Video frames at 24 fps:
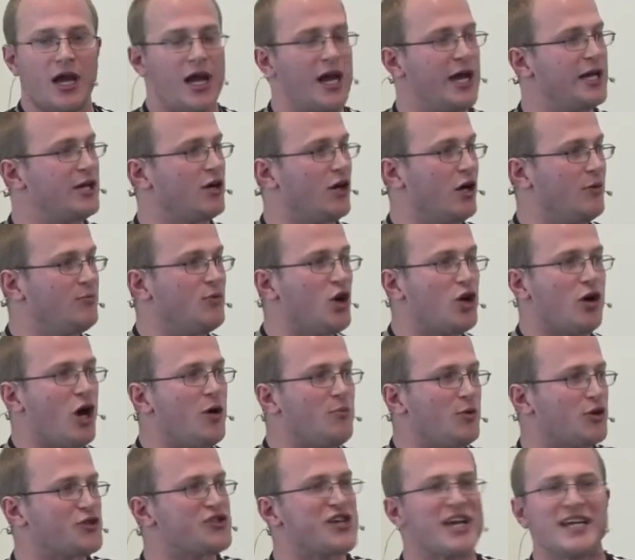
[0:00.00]
And I'm not,
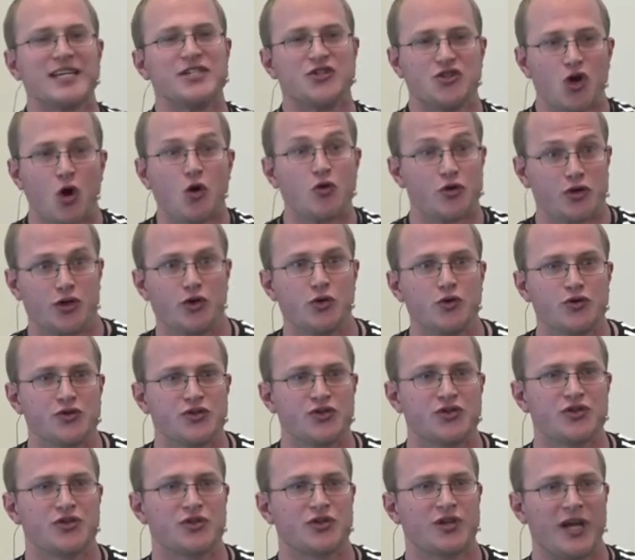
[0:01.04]
I'm not saying don't
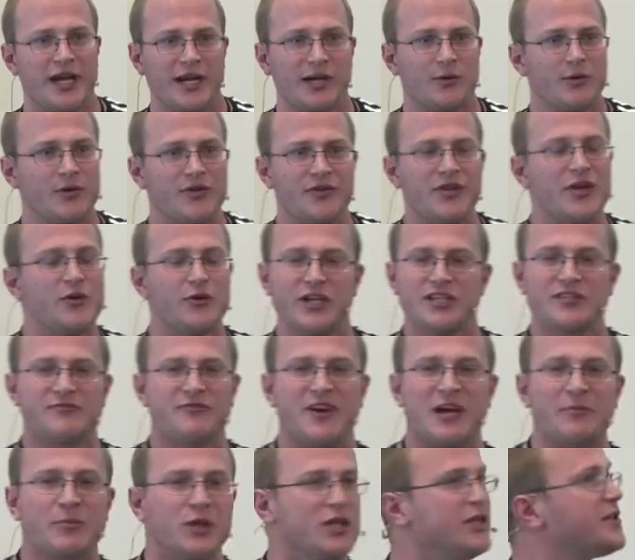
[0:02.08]
use category theory, it's
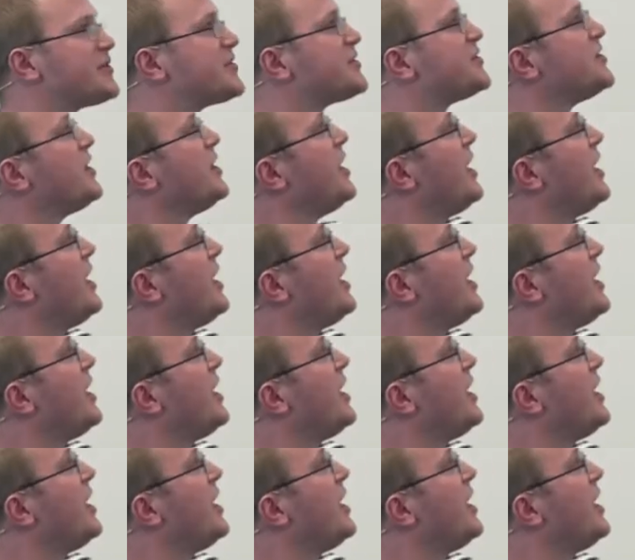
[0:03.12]
fabulous.